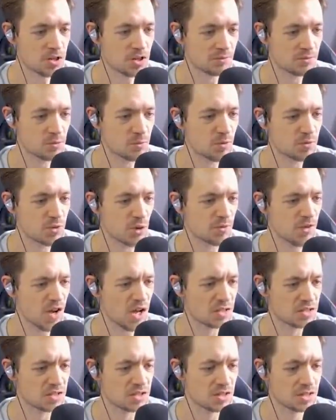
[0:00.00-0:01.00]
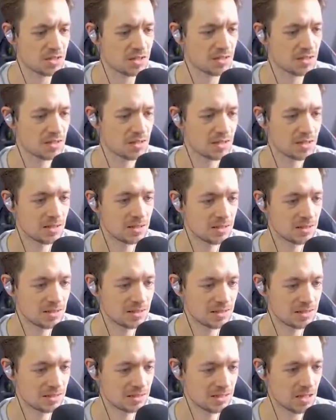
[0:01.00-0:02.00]
do you have to move so fast?
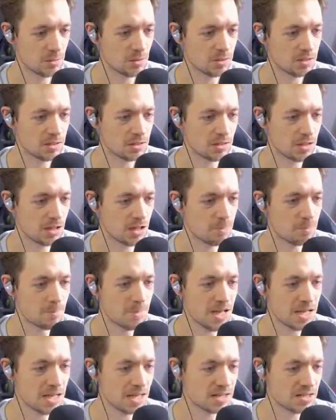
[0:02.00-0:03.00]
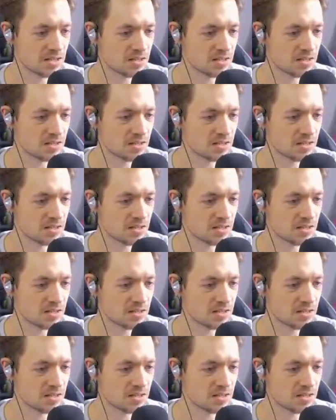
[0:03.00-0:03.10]
Come on. Oh, mate. I'm